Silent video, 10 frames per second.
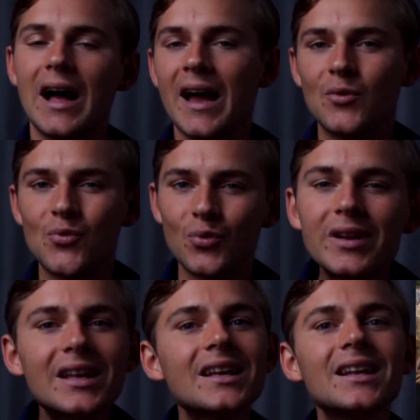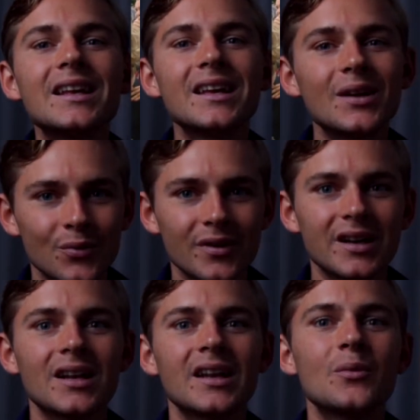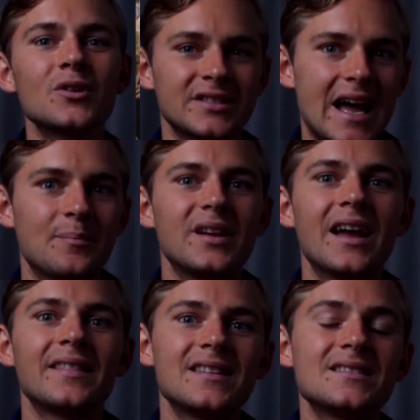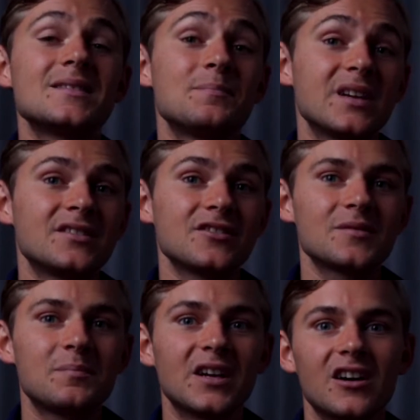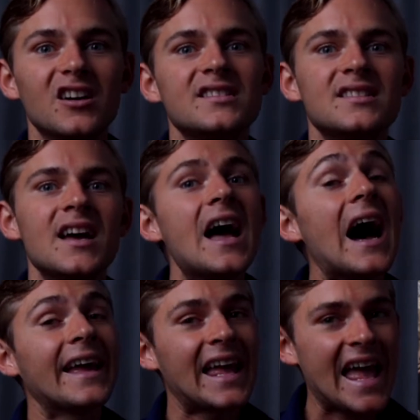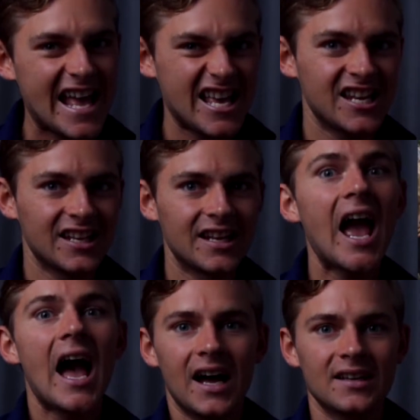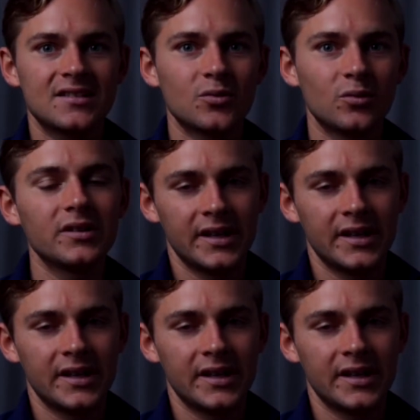I really, really was happy at this picture because I hated high school.